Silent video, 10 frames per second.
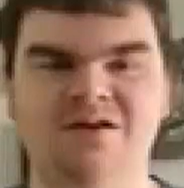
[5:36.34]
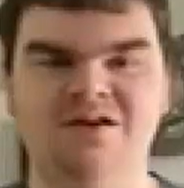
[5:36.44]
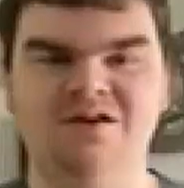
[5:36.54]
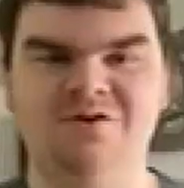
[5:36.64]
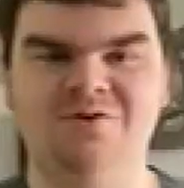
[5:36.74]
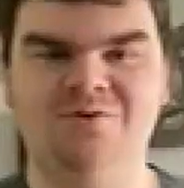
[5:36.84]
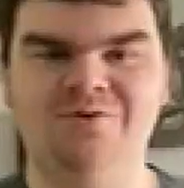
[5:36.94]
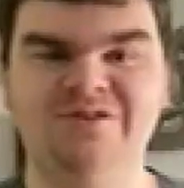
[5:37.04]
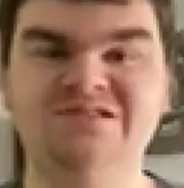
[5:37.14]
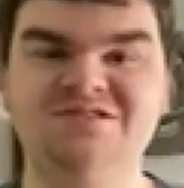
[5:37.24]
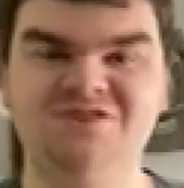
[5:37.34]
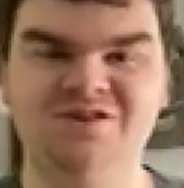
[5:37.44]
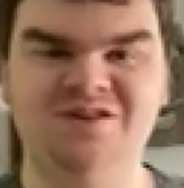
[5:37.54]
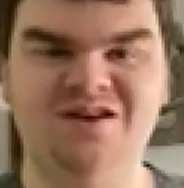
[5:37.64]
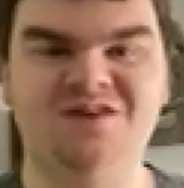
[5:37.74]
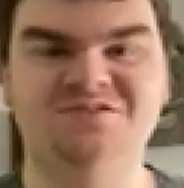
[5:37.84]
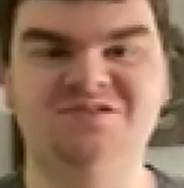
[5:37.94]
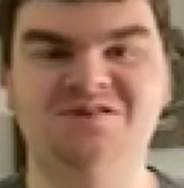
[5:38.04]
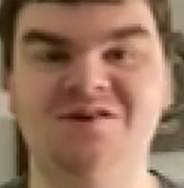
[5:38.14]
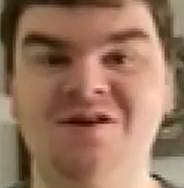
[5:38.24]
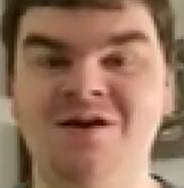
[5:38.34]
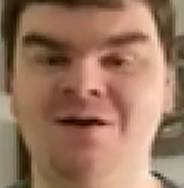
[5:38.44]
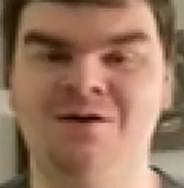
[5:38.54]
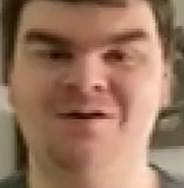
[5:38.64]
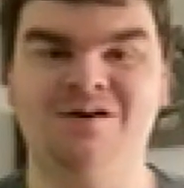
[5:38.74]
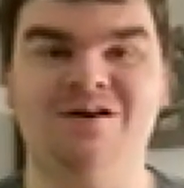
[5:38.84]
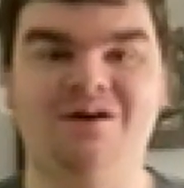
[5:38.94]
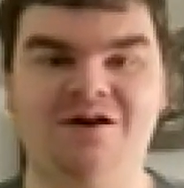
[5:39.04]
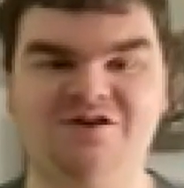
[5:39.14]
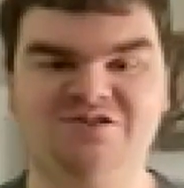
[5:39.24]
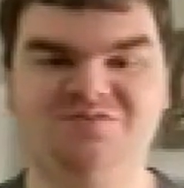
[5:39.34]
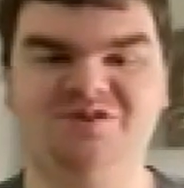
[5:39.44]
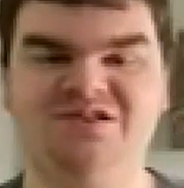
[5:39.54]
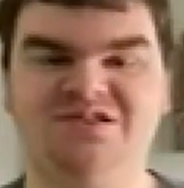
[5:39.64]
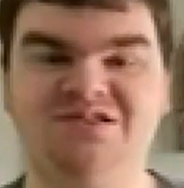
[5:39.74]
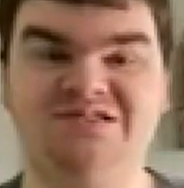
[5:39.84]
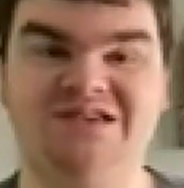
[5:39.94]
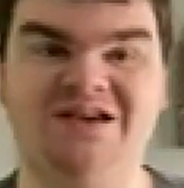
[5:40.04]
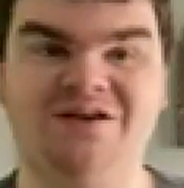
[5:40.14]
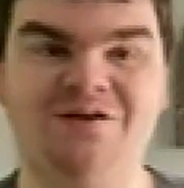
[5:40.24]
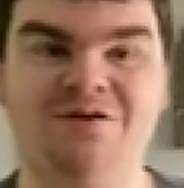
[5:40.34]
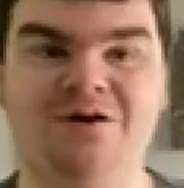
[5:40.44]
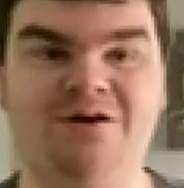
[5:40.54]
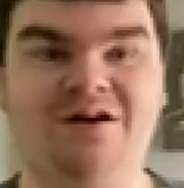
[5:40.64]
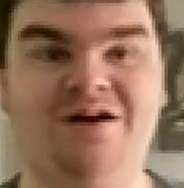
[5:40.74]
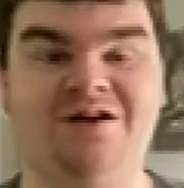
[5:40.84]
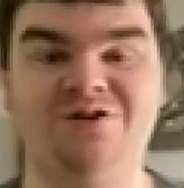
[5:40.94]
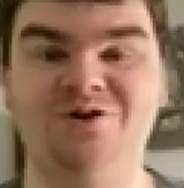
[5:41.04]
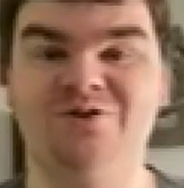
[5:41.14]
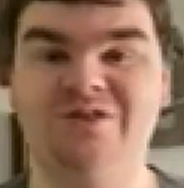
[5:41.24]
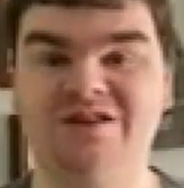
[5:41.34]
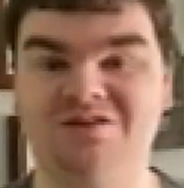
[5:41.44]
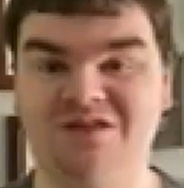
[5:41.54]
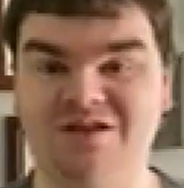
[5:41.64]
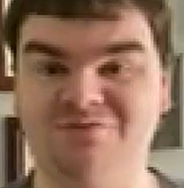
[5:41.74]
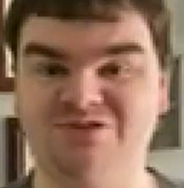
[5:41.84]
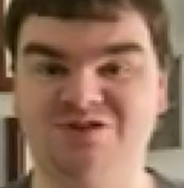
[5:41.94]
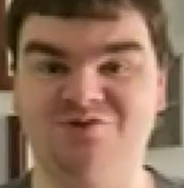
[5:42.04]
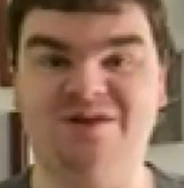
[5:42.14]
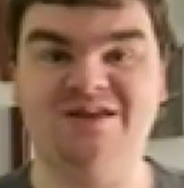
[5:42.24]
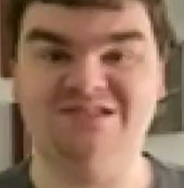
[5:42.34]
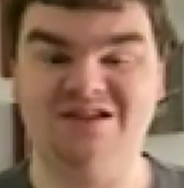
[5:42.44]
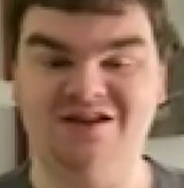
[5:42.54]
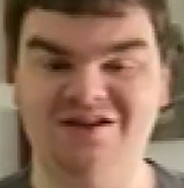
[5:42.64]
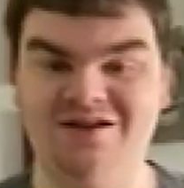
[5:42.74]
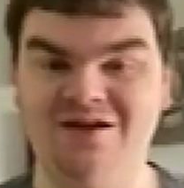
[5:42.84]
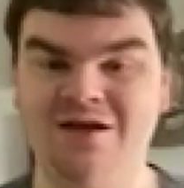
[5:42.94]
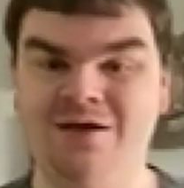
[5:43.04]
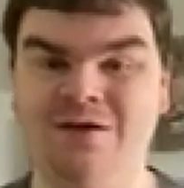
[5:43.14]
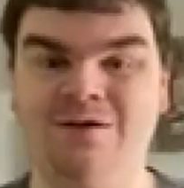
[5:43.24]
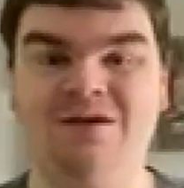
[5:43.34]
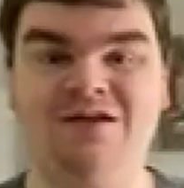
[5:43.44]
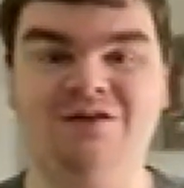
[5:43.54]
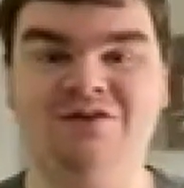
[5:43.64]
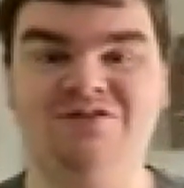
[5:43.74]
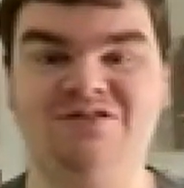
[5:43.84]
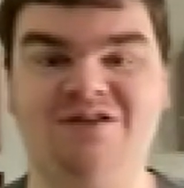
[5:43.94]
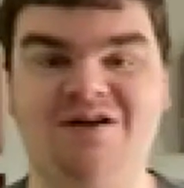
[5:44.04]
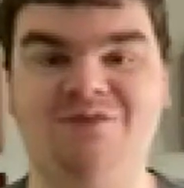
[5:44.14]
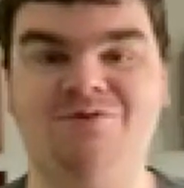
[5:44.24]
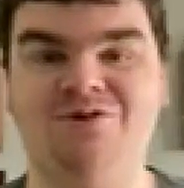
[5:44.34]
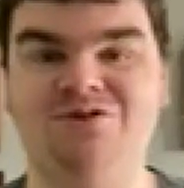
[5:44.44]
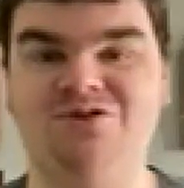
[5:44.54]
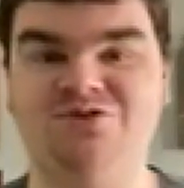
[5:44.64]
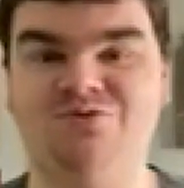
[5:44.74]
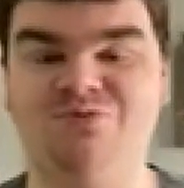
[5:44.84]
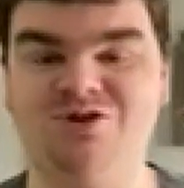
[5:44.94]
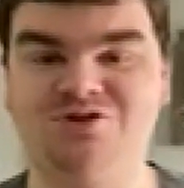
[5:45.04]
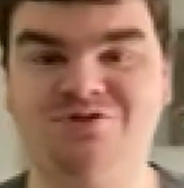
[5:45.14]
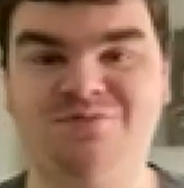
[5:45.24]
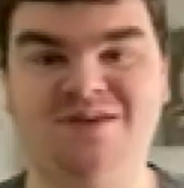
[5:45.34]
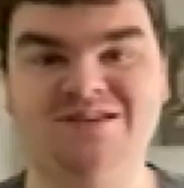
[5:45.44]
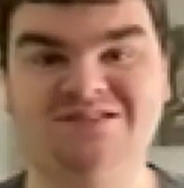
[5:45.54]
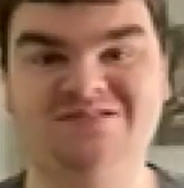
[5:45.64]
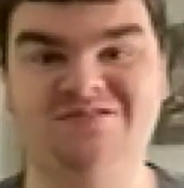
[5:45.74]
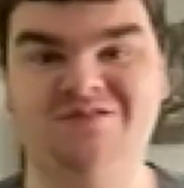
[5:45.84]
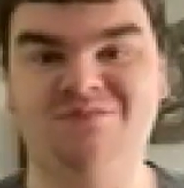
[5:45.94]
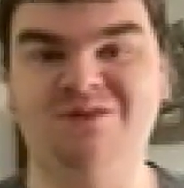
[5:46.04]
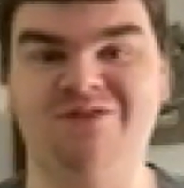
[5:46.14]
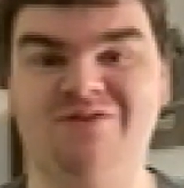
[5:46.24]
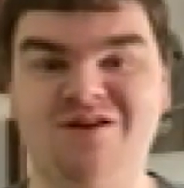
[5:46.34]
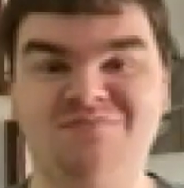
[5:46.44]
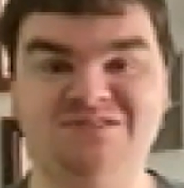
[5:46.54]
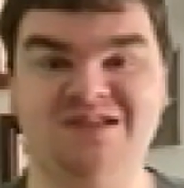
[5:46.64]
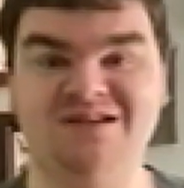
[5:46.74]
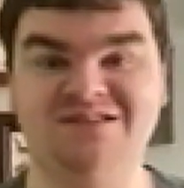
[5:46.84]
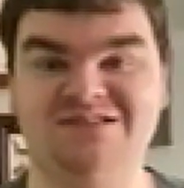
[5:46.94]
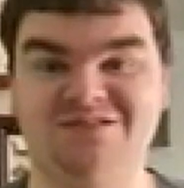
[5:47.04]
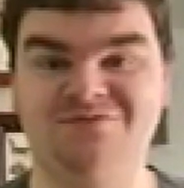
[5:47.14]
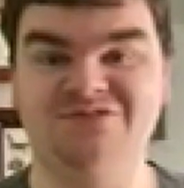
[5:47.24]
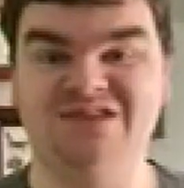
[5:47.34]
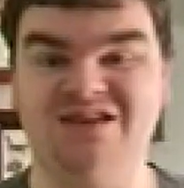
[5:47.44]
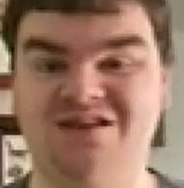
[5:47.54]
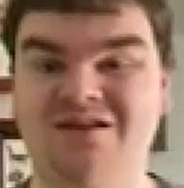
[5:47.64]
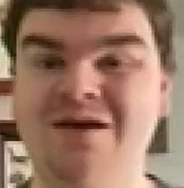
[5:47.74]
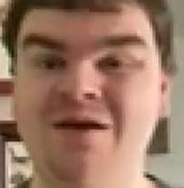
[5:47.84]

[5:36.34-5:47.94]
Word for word: Hey, Nicole, this is Jalen Howsare. Uh, I just wanted to say uh, I'd heard that it was your last day, and I wanted to wish you the best in whatever comes next. It was a